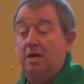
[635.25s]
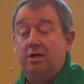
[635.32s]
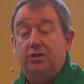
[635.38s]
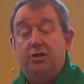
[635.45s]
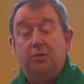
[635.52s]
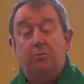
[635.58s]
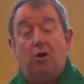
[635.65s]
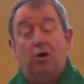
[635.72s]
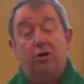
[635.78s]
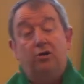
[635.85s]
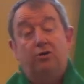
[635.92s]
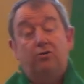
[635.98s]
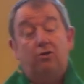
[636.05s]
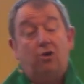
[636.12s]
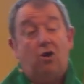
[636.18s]
She bought
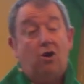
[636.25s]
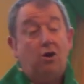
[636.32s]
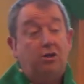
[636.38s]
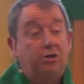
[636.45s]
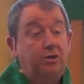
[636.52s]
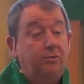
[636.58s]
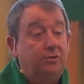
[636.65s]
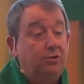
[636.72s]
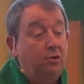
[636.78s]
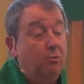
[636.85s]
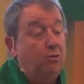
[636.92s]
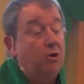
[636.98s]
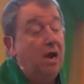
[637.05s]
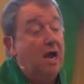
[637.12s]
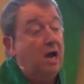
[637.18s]
a new car. She was
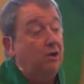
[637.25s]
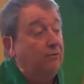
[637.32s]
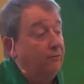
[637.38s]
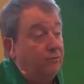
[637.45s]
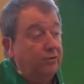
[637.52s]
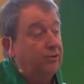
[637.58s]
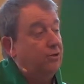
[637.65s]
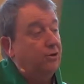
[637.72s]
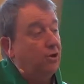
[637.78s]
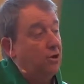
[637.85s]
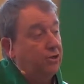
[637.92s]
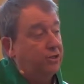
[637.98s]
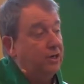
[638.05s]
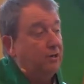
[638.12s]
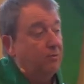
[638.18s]
so proud. First
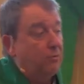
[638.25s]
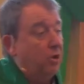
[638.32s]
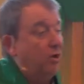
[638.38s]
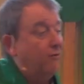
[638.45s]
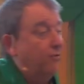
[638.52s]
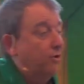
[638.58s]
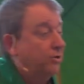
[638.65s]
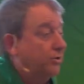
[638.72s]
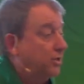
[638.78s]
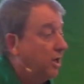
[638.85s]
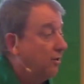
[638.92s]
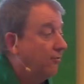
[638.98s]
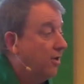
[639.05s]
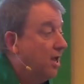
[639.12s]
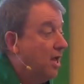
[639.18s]
car she ever bought for
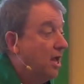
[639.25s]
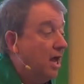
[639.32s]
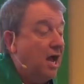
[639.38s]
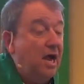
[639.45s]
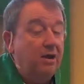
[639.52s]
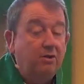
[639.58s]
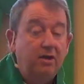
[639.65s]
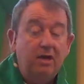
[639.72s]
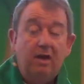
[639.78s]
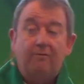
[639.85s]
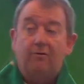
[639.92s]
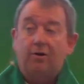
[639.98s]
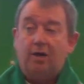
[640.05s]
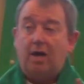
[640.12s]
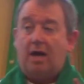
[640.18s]
herself. I
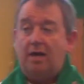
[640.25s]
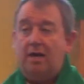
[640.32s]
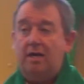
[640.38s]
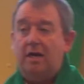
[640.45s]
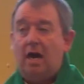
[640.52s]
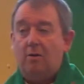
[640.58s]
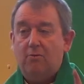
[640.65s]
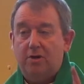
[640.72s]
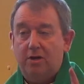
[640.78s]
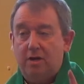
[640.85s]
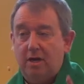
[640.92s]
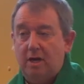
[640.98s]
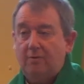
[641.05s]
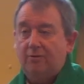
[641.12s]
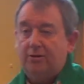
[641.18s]
never got in. I
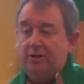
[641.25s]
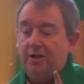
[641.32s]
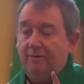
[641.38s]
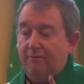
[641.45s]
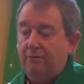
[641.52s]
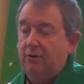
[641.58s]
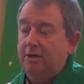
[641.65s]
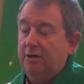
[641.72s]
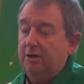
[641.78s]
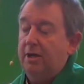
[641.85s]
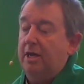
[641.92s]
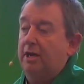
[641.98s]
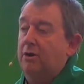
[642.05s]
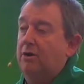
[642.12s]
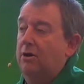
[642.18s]
would never step foot into
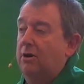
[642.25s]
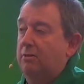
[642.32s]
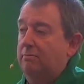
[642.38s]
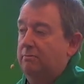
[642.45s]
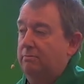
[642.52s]
that car.